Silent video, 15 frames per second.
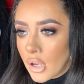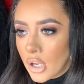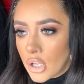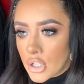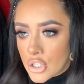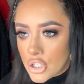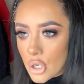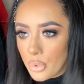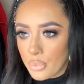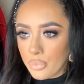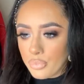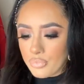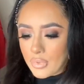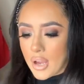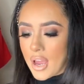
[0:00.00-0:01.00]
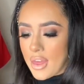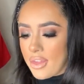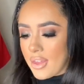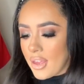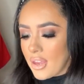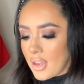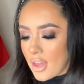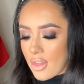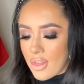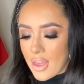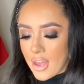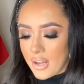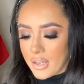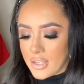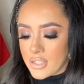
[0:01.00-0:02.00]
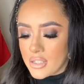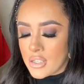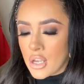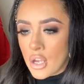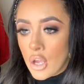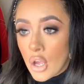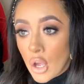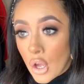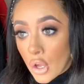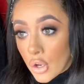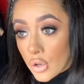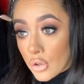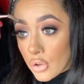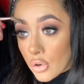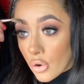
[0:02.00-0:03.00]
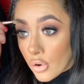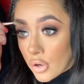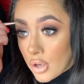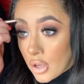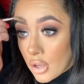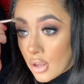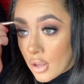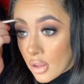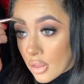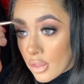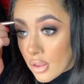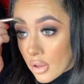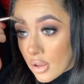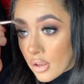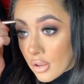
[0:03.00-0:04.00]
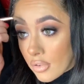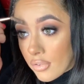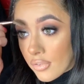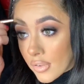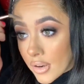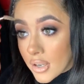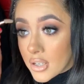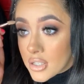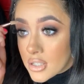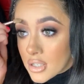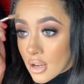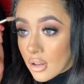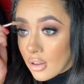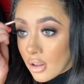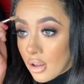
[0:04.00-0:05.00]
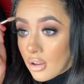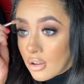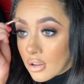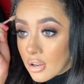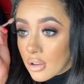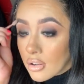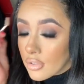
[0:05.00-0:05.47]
So, I think that is now the finished look.